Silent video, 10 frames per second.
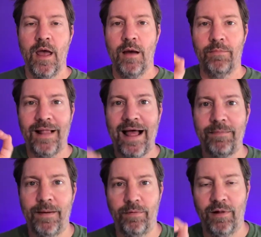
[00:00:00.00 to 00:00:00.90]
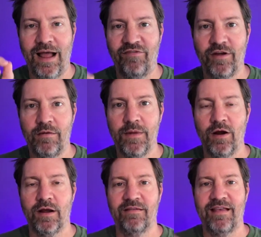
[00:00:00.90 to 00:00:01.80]
Black people, African
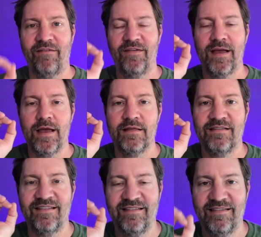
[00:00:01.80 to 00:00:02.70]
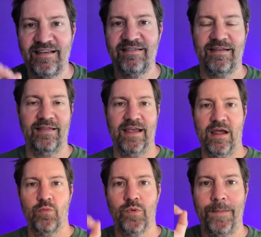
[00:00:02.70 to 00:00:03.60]
Americans, have consistently
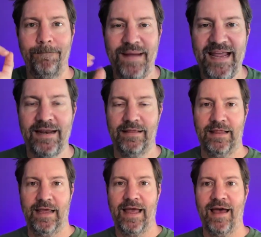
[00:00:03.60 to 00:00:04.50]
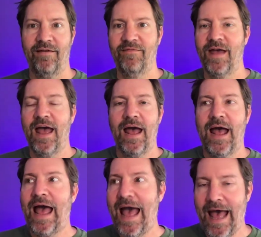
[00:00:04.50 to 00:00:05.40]
and repeatedly have
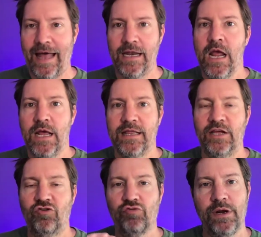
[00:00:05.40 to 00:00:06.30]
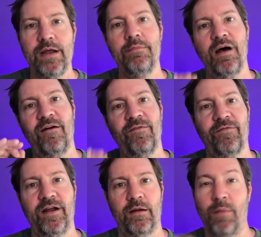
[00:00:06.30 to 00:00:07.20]
had the dream of
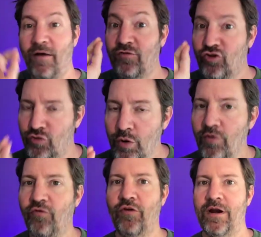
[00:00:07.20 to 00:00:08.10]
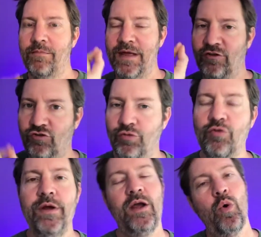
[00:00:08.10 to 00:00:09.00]
freedom, of true freedom and true
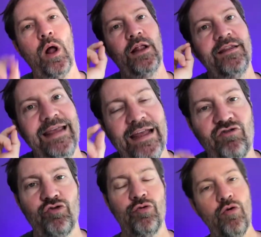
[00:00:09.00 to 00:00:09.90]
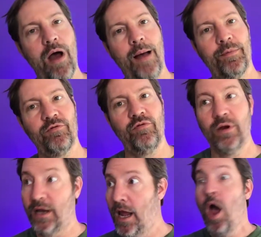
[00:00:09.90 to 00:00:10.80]
equality and true
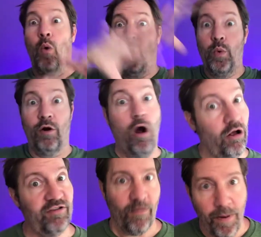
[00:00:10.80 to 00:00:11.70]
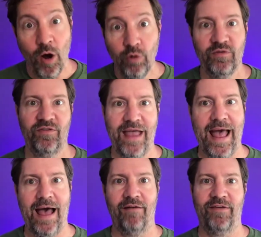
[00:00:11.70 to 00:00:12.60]
opportunity, what we're all supposed to
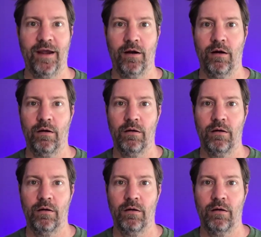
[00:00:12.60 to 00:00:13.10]
have here.